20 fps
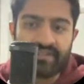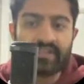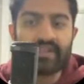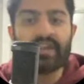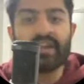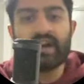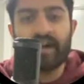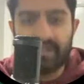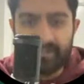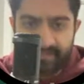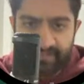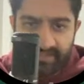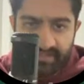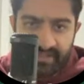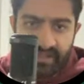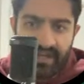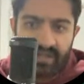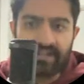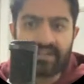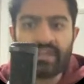You can get a
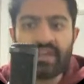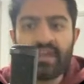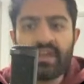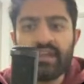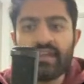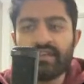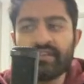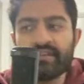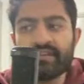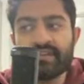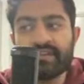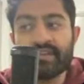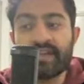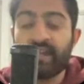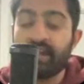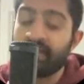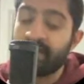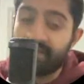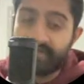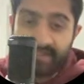Hudson Young. You can
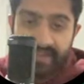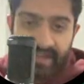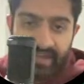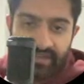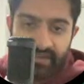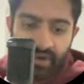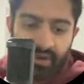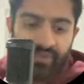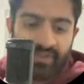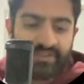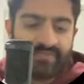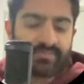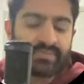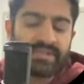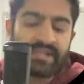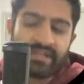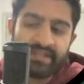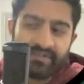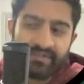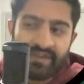get an Isaiah Yeo. There's
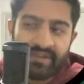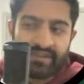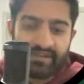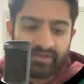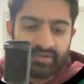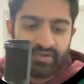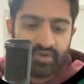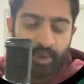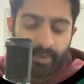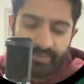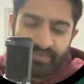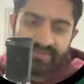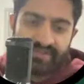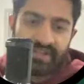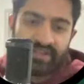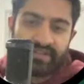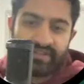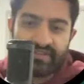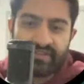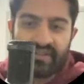plenty of other good options
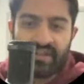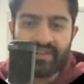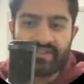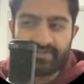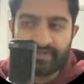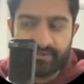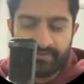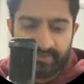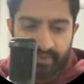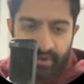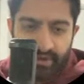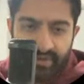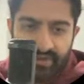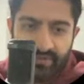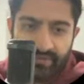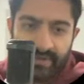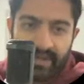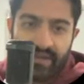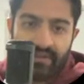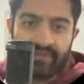that are still
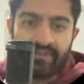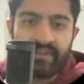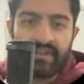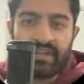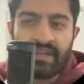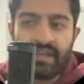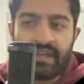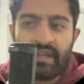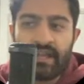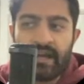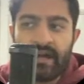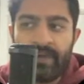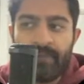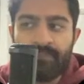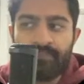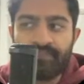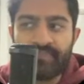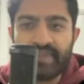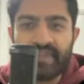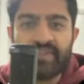floating around
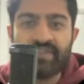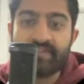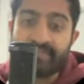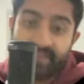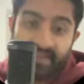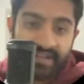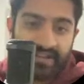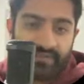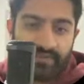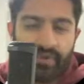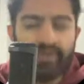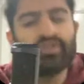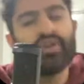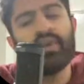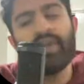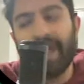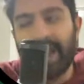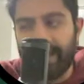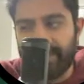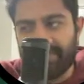in your second row. You
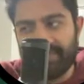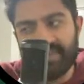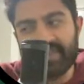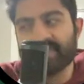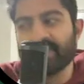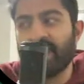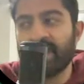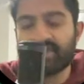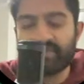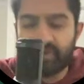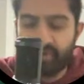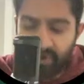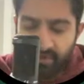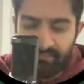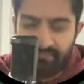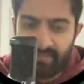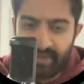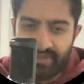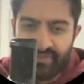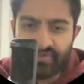don't have, these guys are
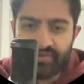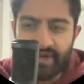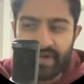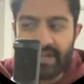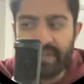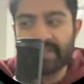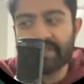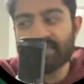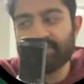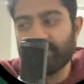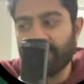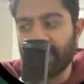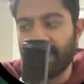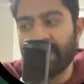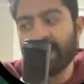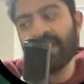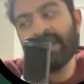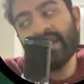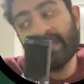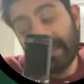not must trade-ins,
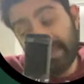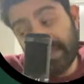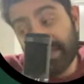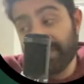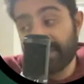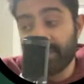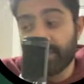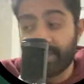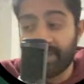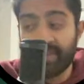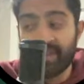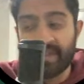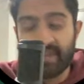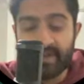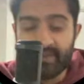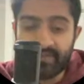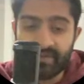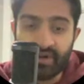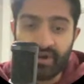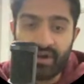but given the run that
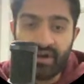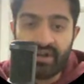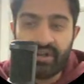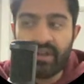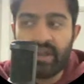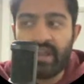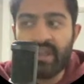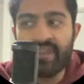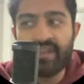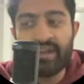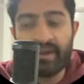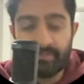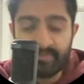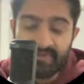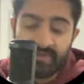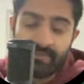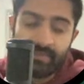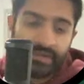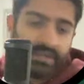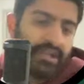they've got and the
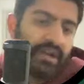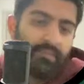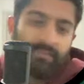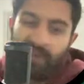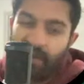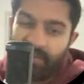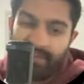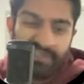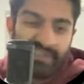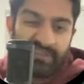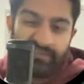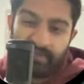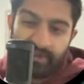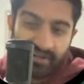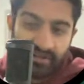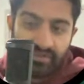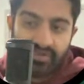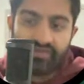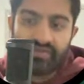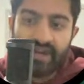numbers they're putting up, I think they're
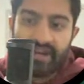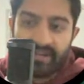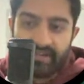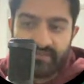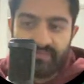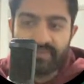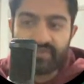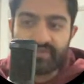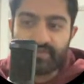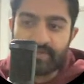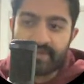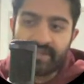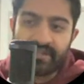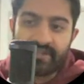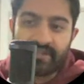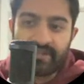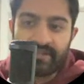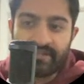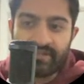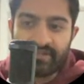very good trade-ins for this
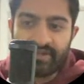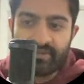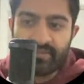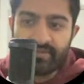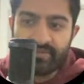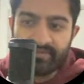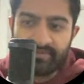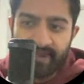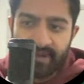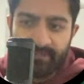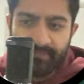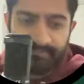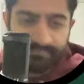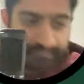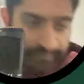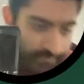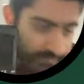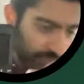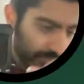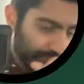week in terms
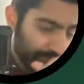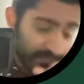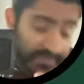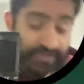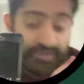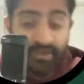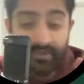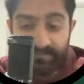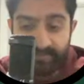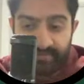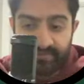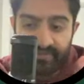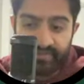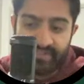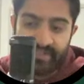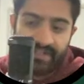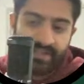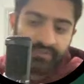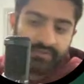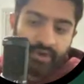of your
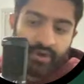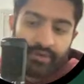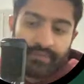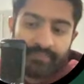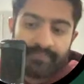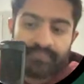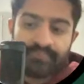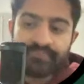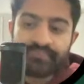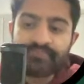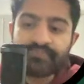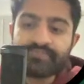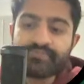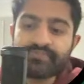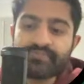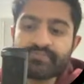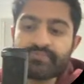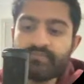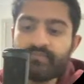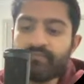second
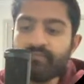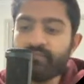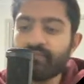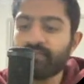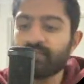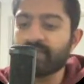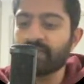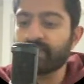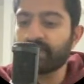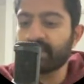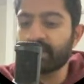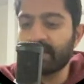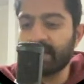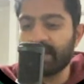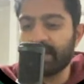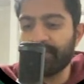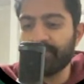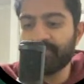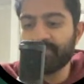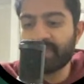
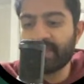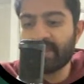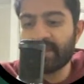row.